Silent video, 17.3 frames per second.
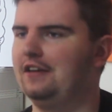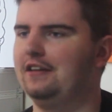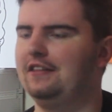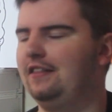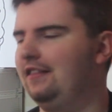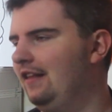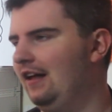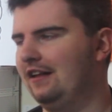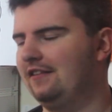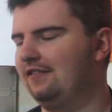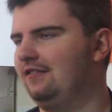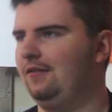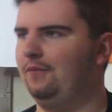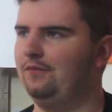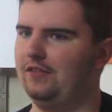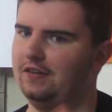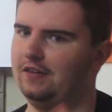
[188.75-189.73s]
and that's
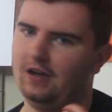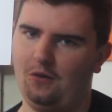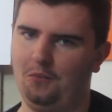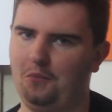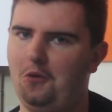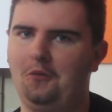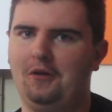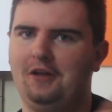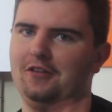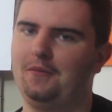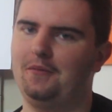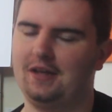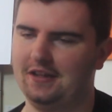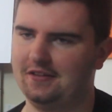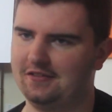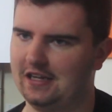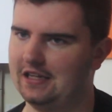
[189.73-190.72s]
something that I'll probably end up
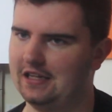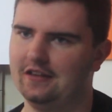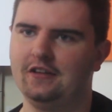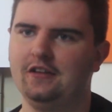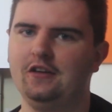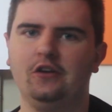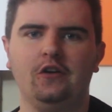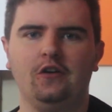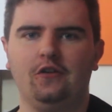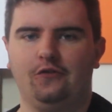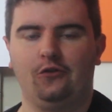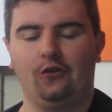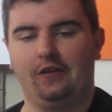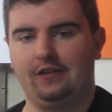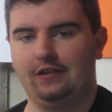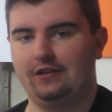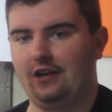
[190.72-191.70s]
keep saying for
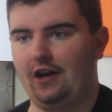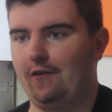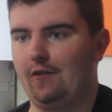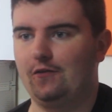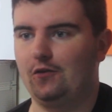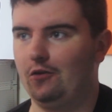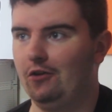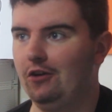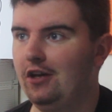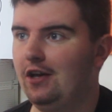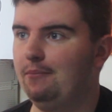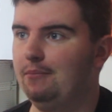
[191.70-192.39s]
this entire review,